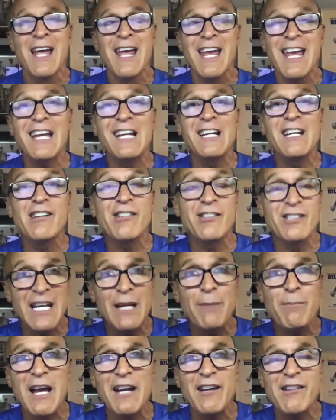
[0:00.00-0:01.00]
he and his
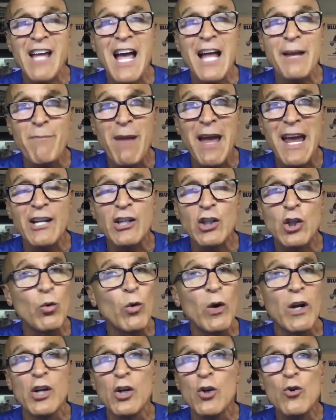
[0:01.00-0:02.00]
teammates had made
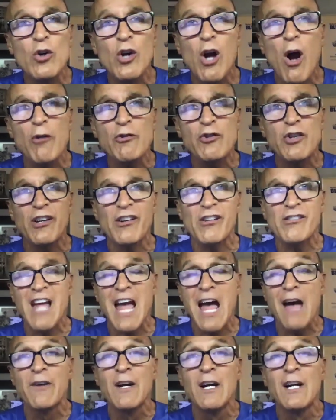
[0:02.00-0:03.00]
to a new coaching
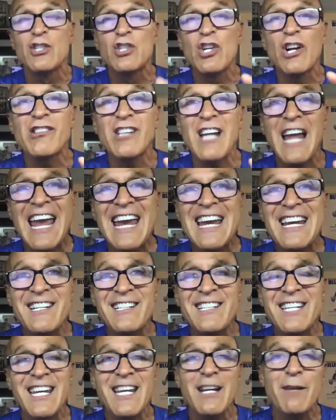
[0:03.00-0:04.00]
staff just
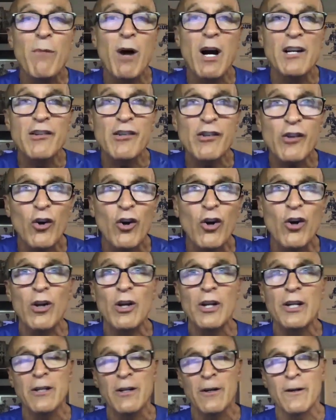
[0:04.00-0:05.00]
18 months
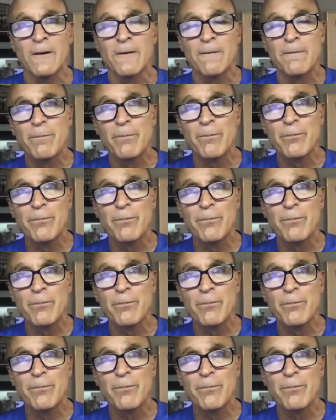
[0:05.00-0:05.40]
earlier.